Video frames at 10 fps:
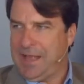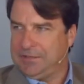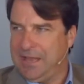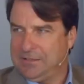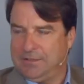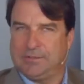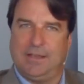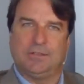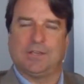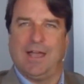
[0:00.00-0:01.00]
down to the
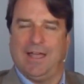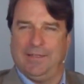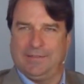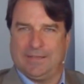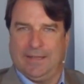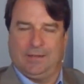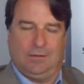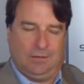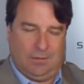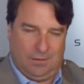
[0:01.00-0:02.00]
sales guy, and it's like,
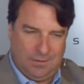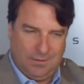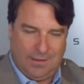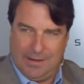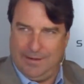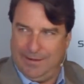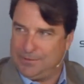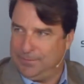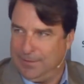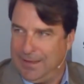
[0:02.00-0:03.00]
oh, I didn't ask
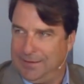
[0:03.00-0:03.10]
for that.